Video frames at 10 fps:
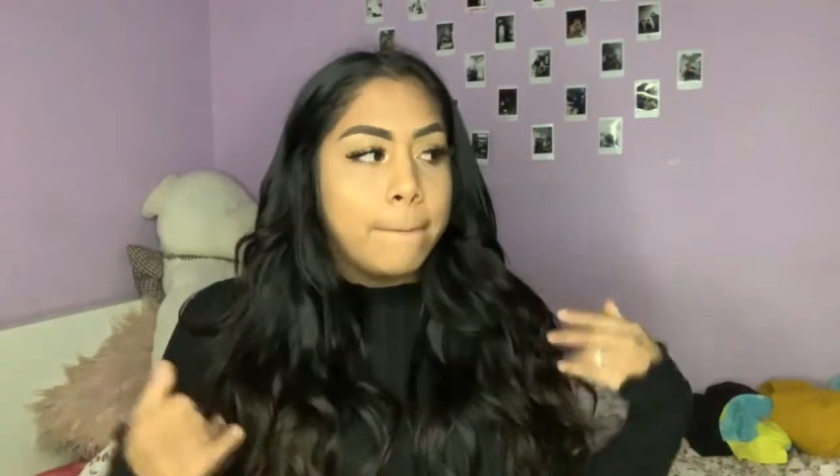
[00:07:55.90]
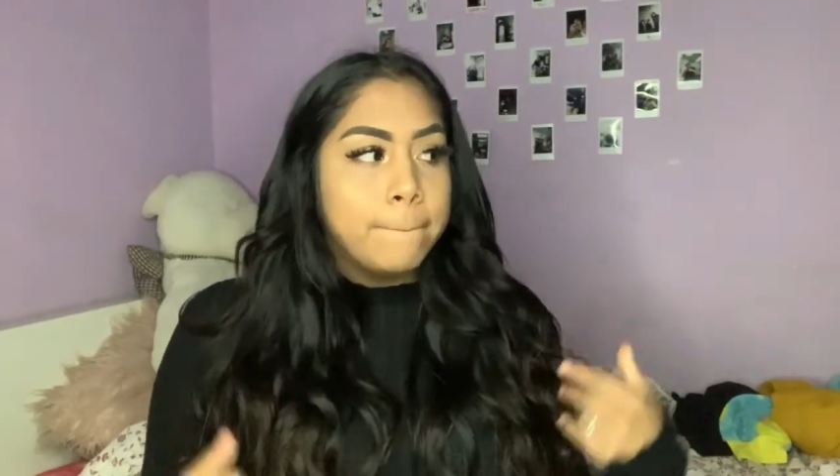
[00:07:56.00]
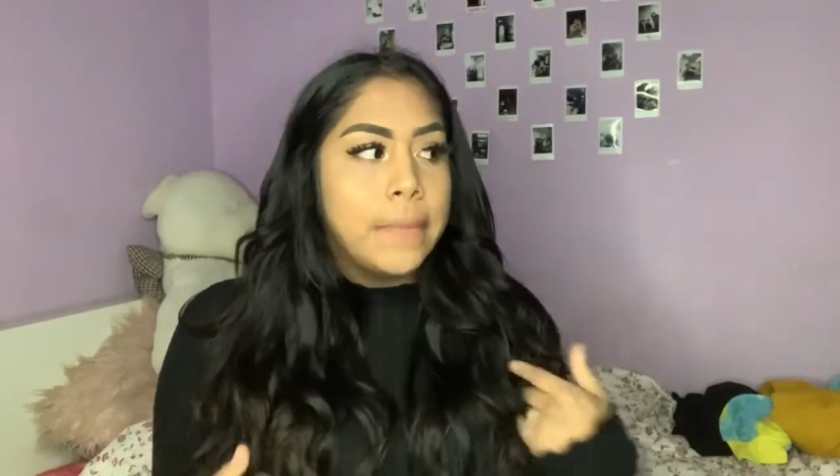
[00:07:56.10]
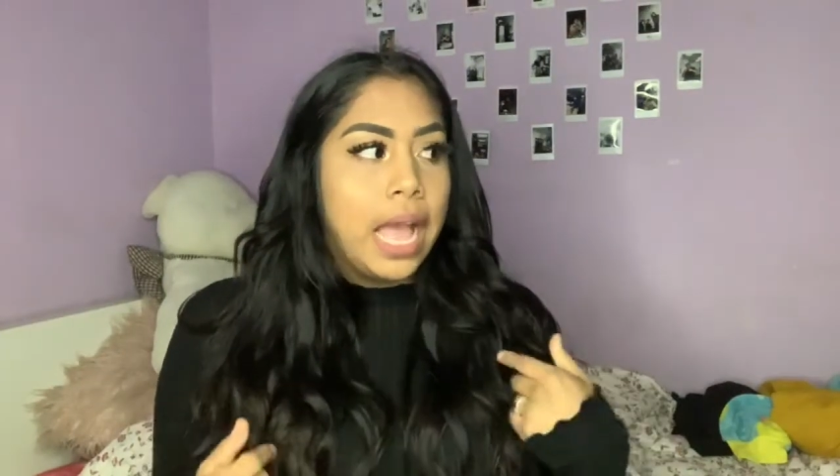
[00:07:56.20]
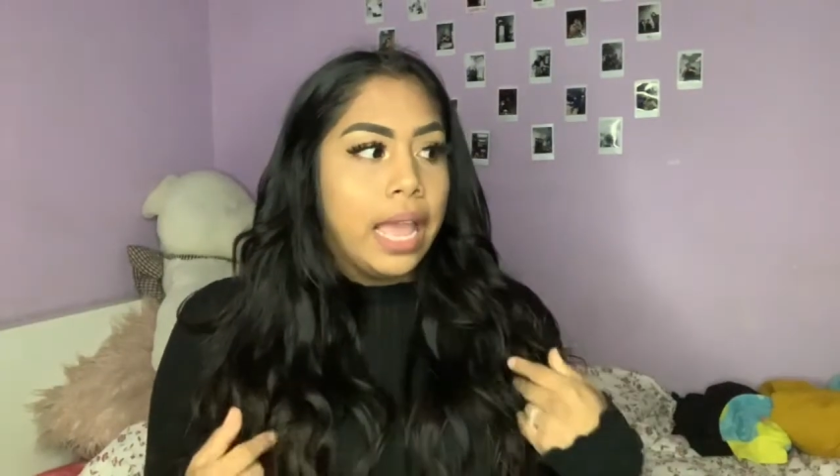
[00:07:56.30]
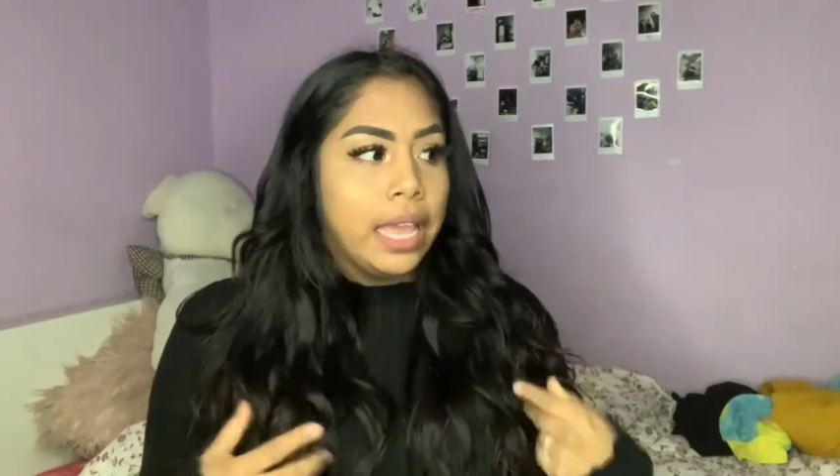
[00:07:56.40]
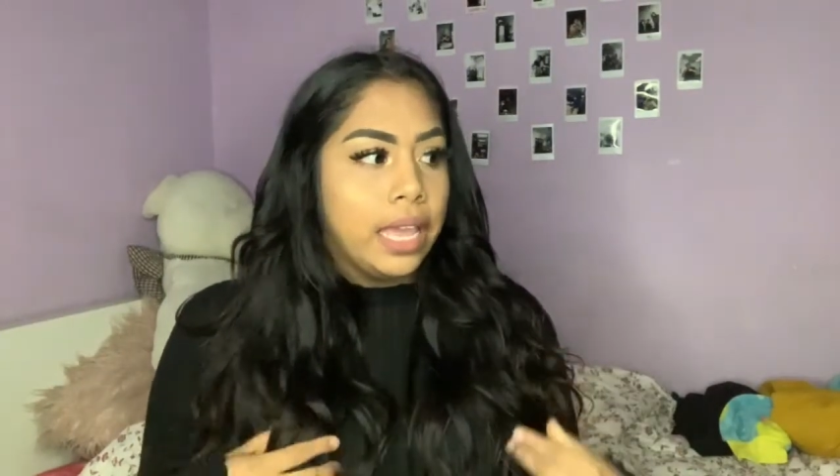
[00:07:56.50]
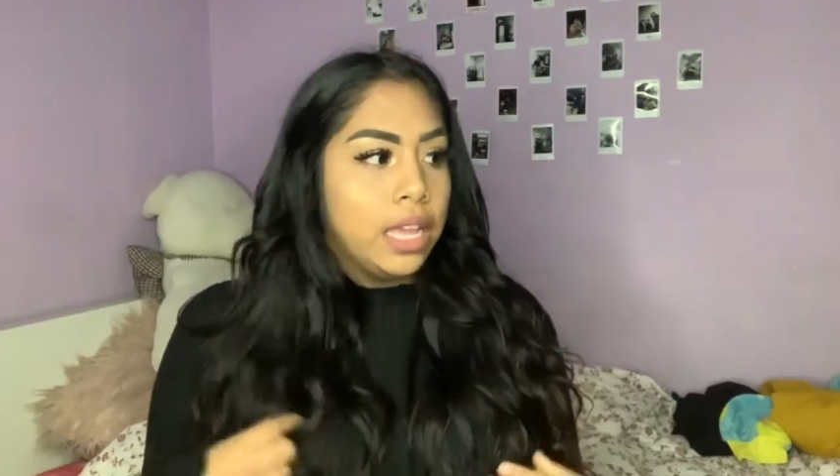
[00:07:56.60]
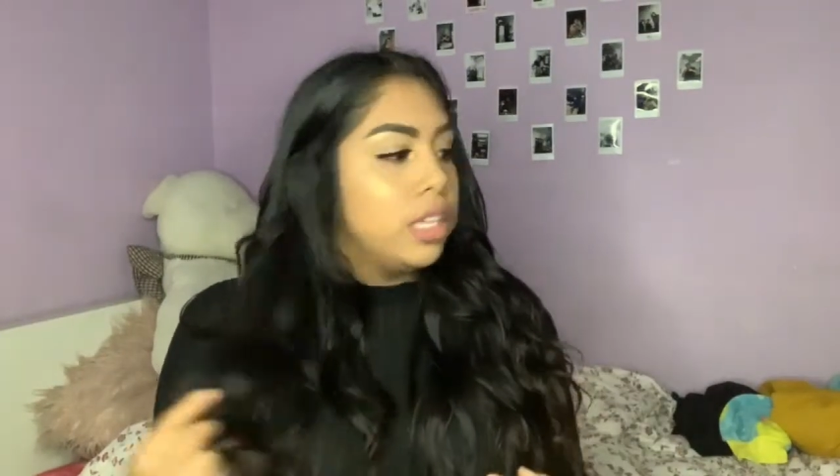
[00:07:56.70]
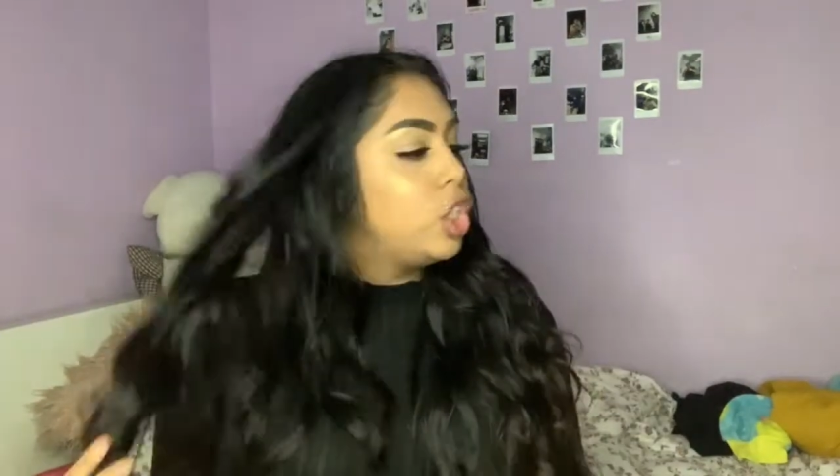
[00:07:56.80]

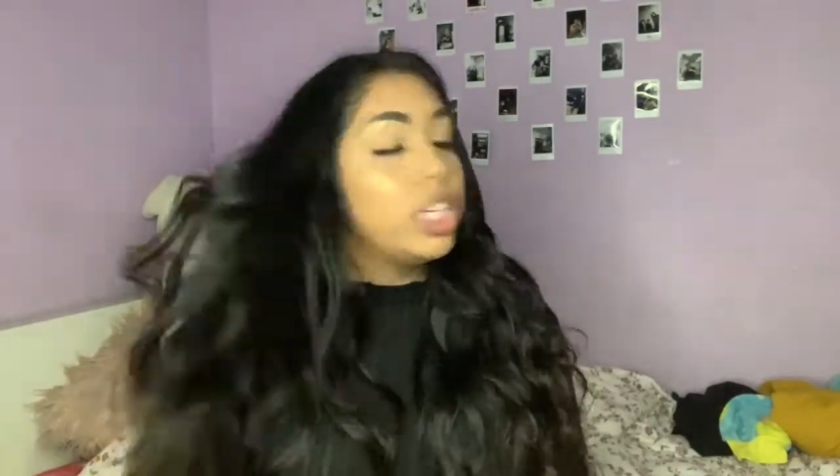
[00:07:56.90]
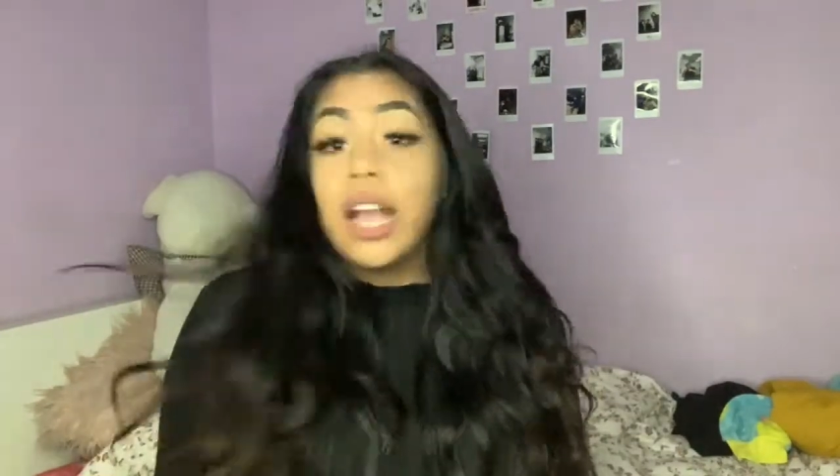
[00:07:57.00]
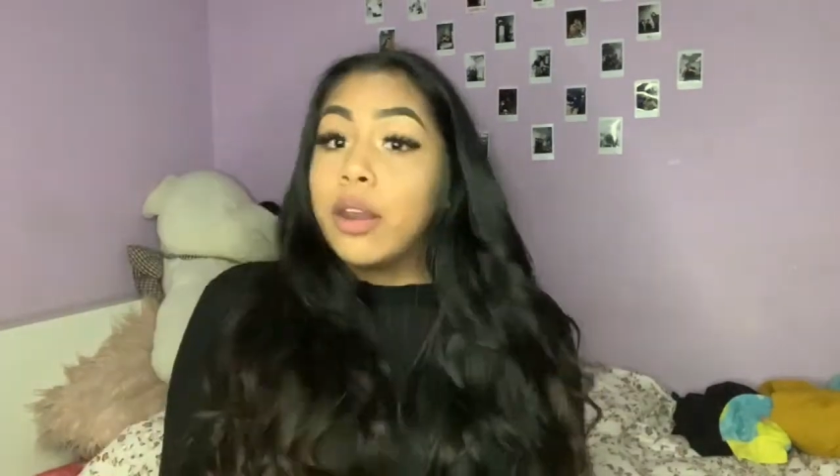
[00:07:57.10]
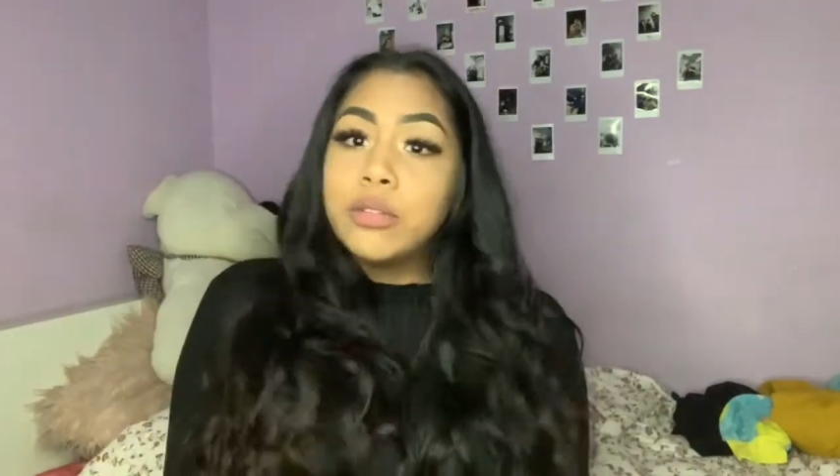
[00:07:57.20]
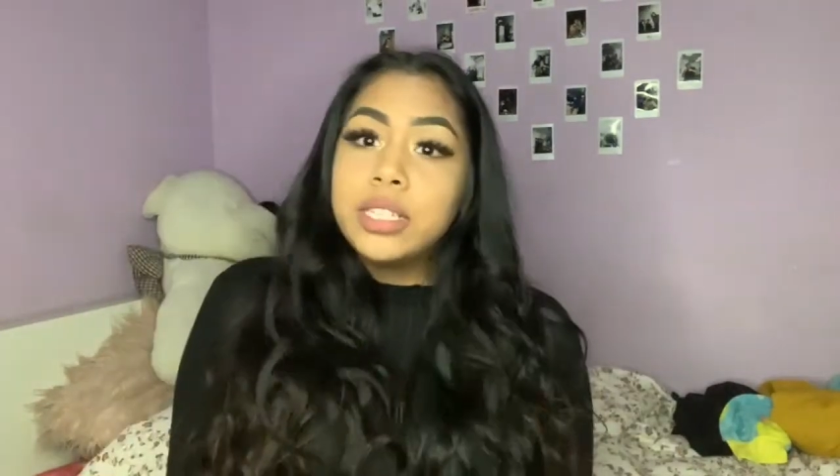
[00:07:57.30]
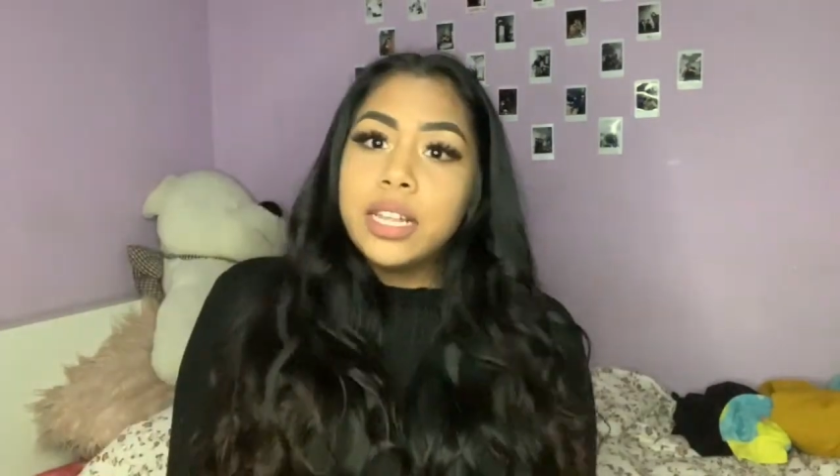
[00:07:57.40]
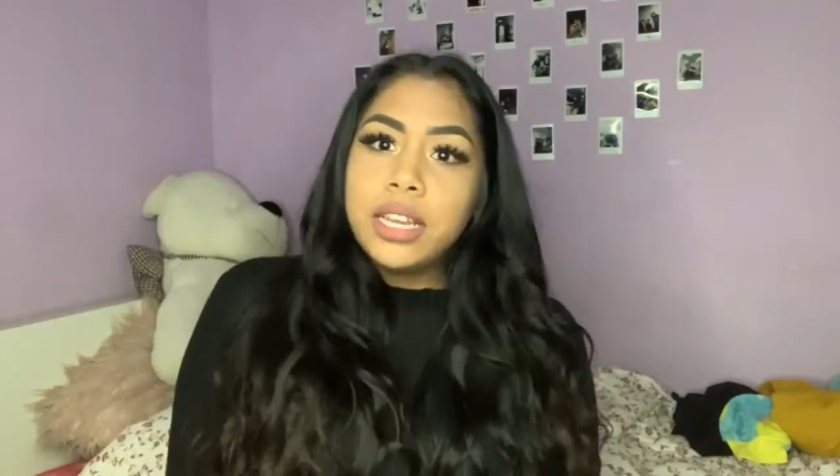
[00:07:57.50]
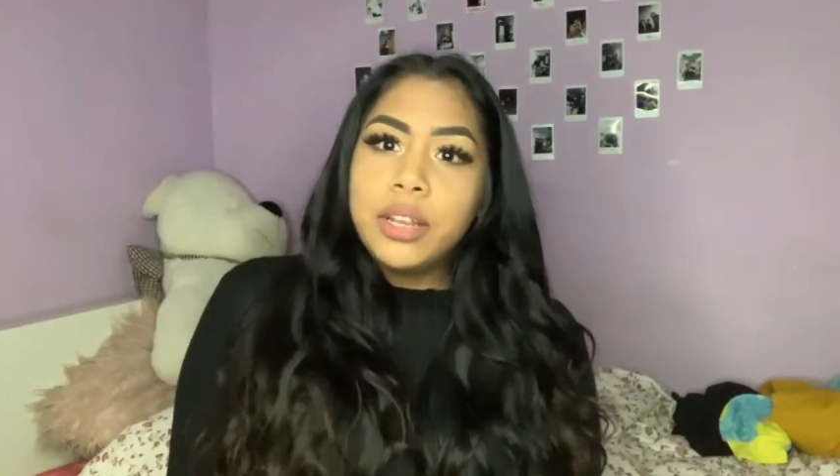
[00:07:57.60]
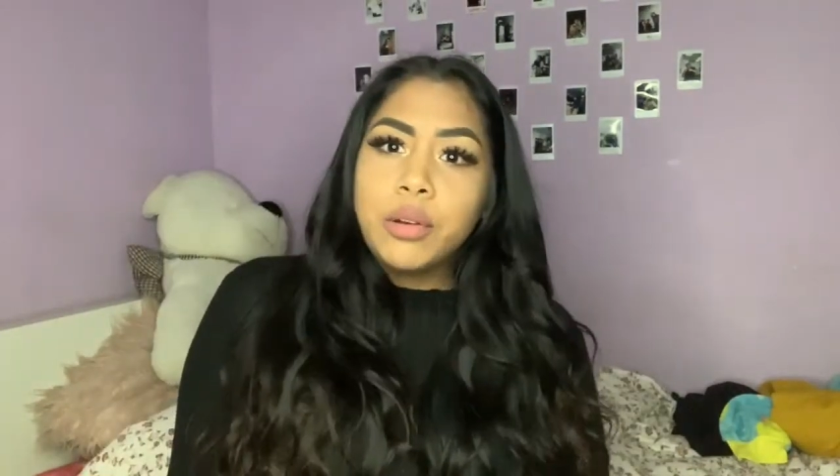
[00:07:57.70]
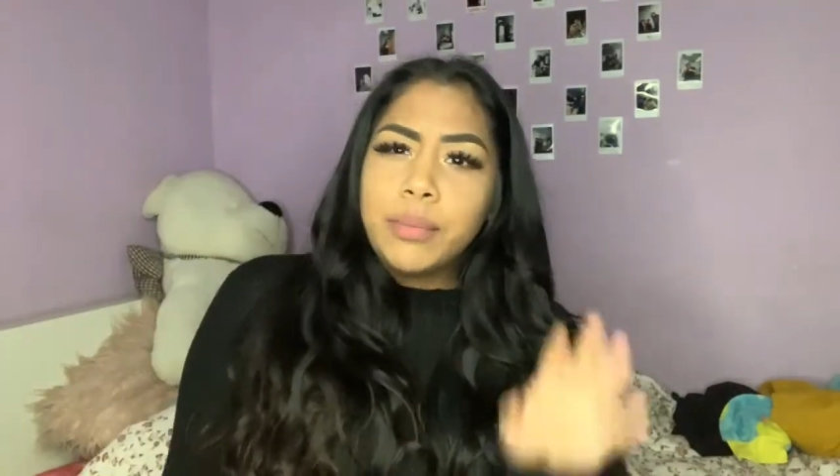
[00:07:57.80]
my Chicano
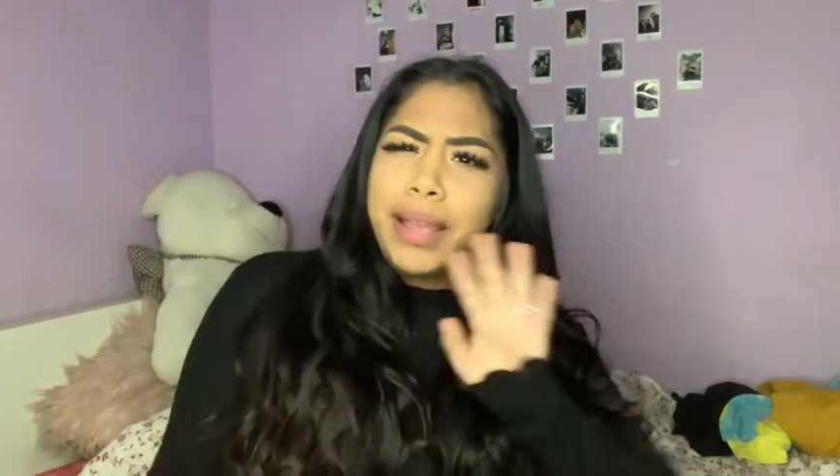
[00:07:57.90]
study or